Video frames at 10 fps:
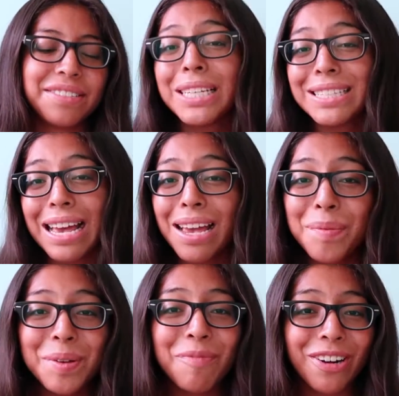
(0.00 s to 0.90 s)
Because I
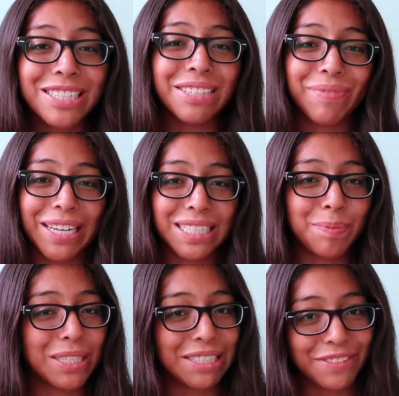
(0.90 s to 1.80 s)
am in marching band,
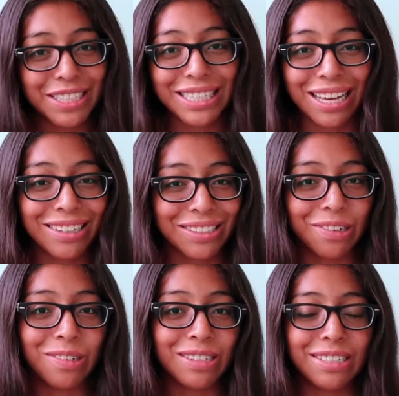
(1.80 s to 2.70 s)
specifically color
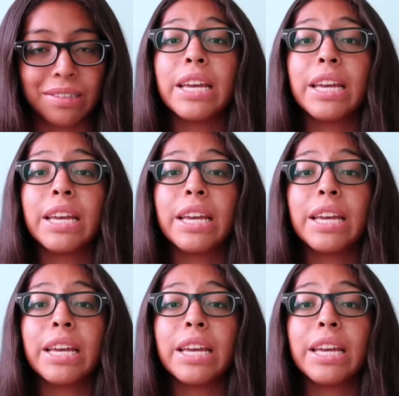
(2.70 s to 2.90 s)
guard,